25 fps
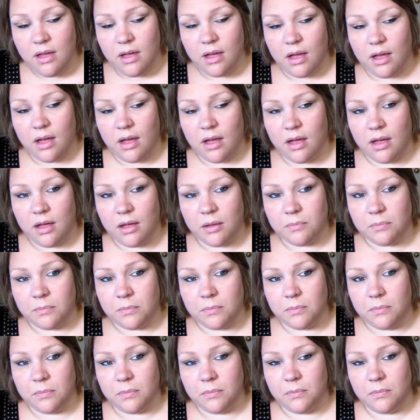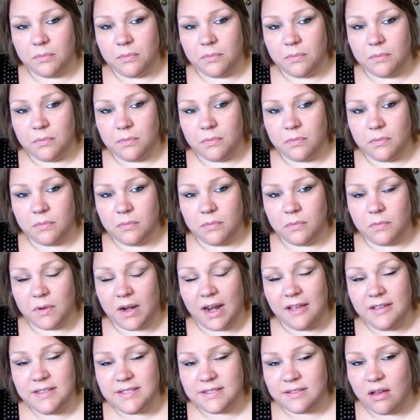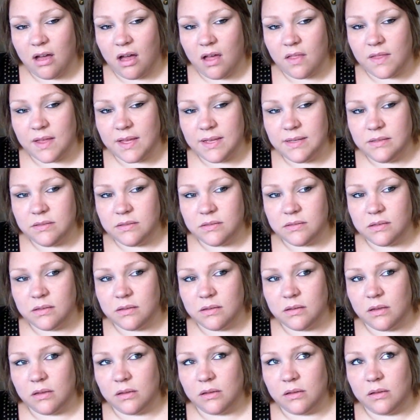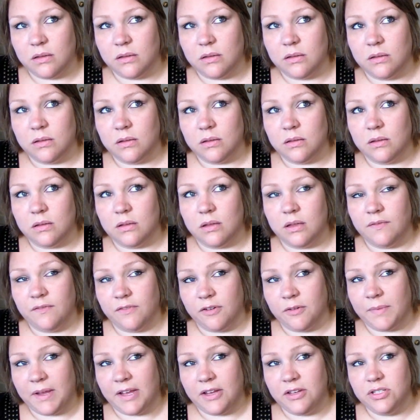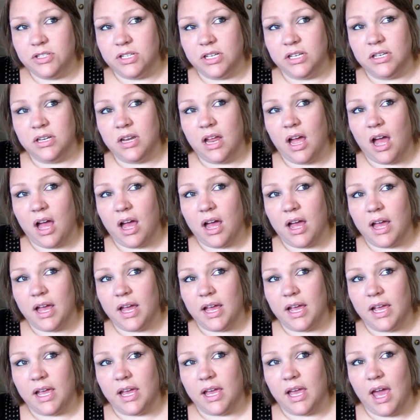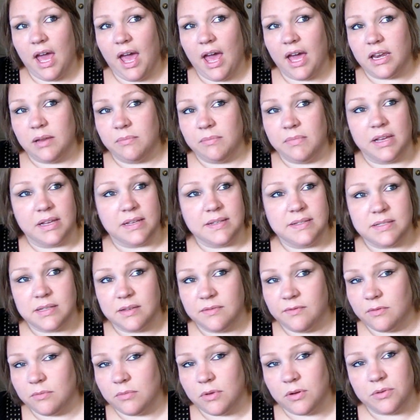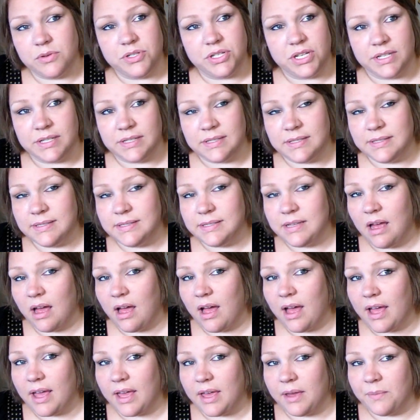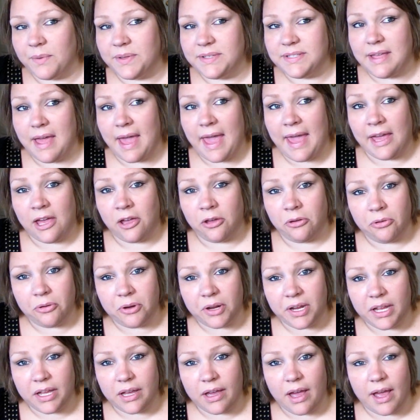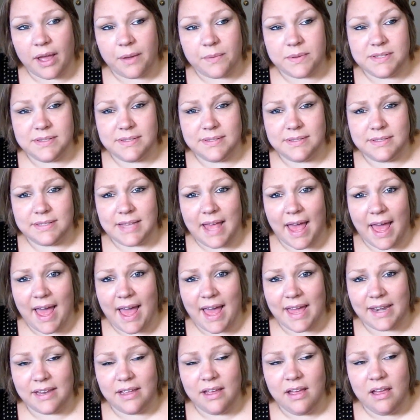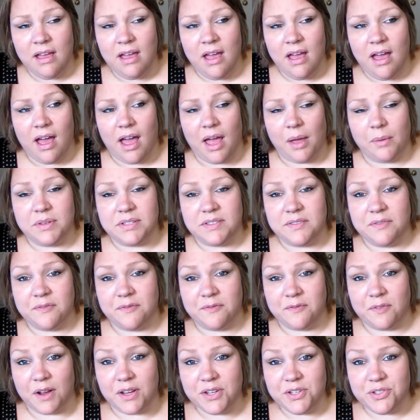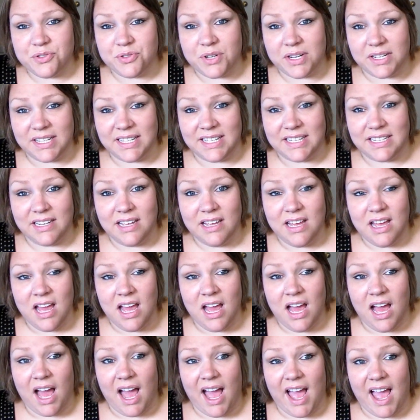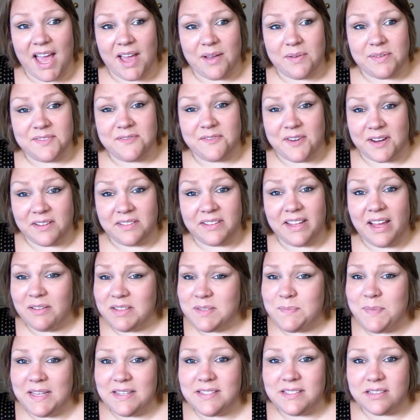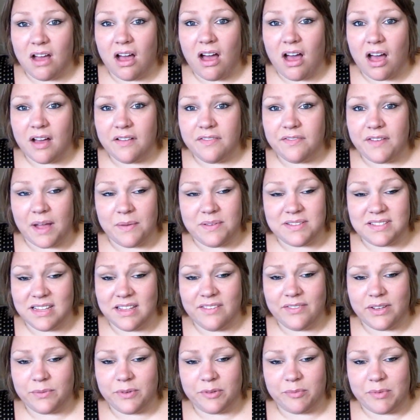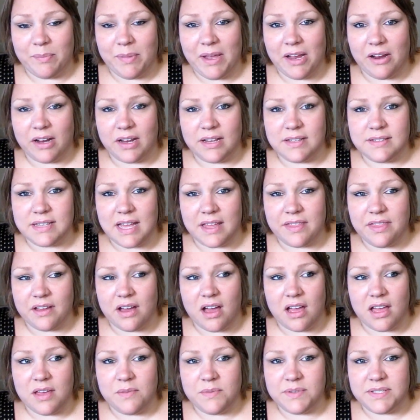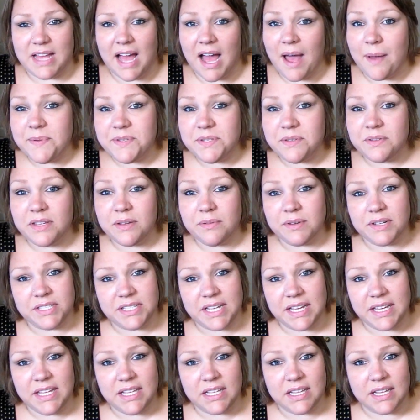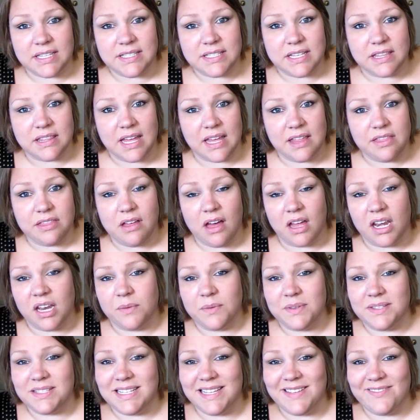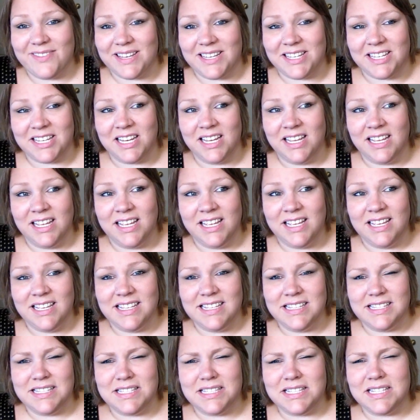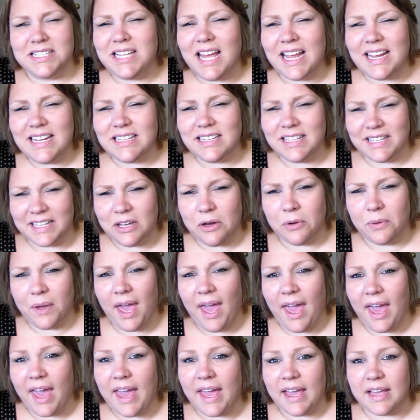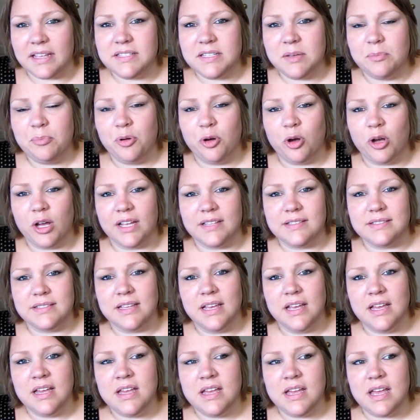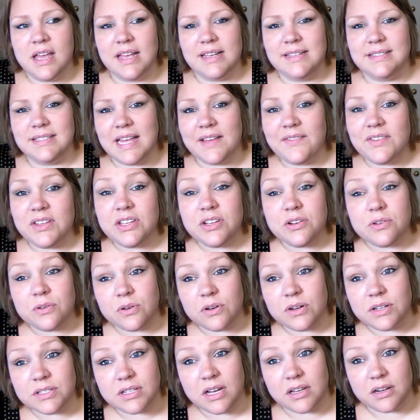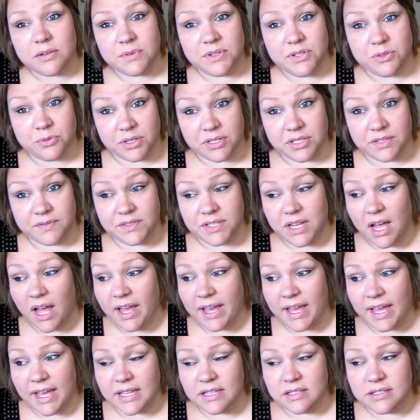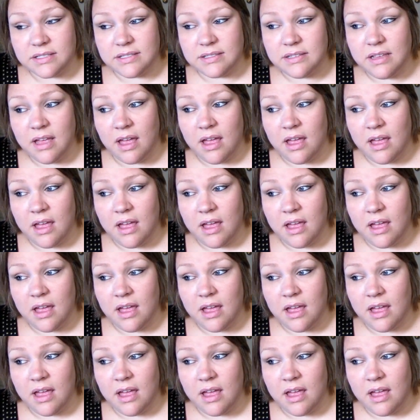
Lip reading: When I saw this information, I had a mix of emotions. I was angry, I was sad, I was frustrated, frankly, I was pissed off. I was livid with my parents. I thought it was absolutely ridiculous that they thought it was even slightly okay to put a 7-year-old on a restrictive diet